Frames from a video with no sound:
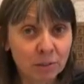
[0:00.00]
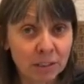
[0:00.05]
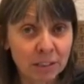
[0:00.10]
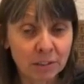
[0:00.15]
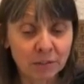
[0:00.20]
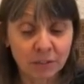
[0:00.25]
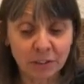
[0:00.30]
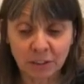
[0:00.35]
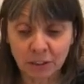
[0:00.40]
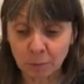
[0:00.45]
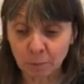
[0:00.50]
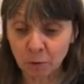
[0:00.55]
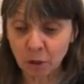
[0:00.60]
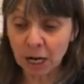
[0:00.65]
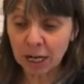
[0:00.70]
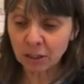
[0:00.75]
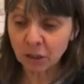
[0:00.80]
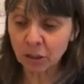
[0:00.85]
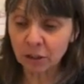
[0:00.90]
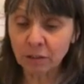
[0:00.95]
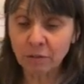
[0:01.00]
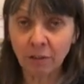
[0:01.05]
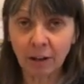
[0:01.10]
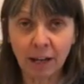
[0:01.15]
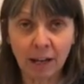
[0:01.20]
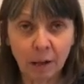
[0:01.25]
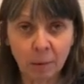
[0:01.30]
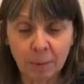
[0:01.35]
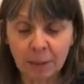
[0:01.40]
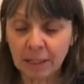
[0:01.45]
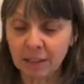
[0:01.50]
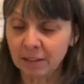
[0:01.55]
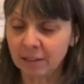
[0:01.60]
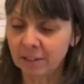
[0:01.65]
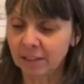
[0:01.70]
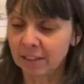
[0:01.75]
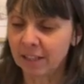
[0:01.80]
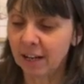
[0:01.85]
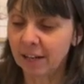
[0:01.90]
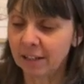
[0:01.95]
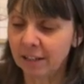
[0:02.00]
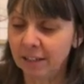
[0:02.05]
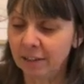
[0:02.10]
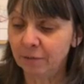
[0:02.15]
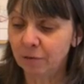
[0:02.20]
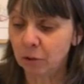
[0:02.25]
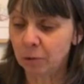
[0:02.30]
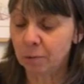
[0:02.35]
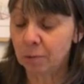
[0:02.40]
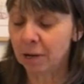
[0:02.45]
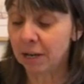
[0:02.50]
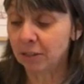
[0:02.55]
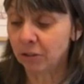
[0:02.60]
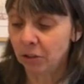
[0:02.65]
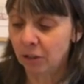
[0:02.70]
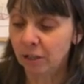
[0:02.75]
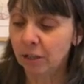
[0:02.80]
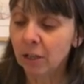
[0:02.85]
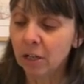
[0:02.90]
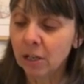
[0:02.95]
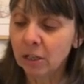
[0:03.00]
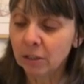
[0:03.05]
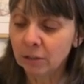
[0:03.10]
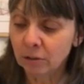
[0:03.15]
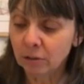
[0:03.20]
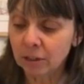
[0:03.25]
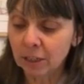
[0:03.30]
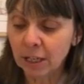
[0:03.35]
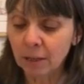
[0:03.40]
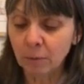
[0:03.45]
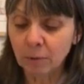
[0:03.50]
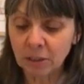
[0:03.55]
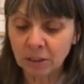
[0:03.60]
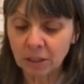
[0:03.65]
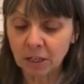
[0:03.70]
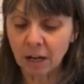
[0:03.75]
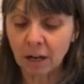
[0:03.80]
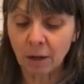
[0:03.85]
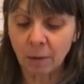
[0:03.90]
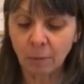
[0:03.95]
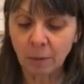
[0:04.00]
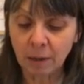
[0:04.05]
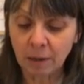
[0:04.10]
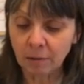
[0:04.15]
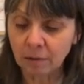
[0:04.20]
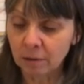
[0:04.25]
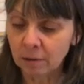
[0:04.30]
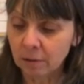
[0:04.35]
this for subtraction, by helping understanding of subtraction. So say we start with